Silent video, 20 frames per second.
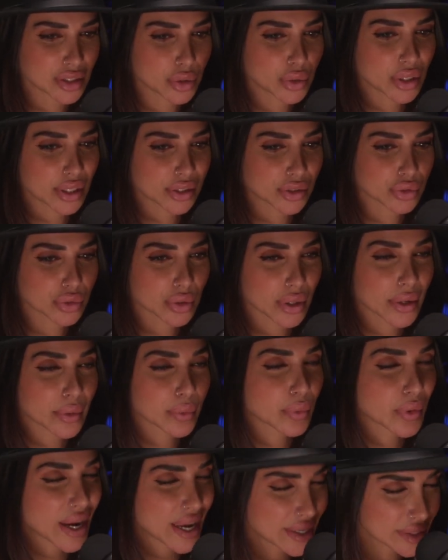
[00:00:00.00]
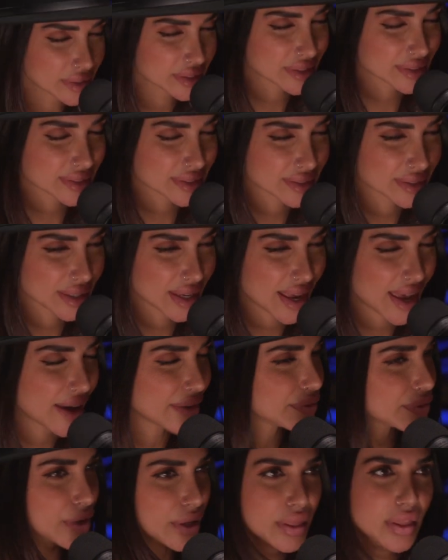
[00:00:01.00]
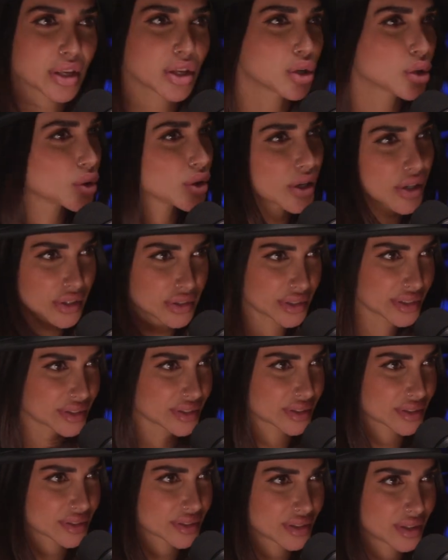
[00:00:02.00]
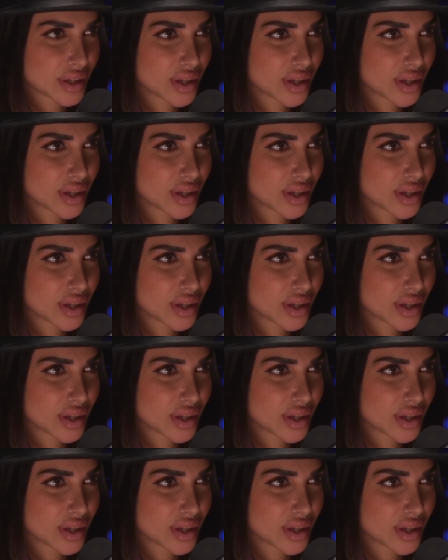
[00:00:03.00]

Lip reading: you need to erase everything you learned.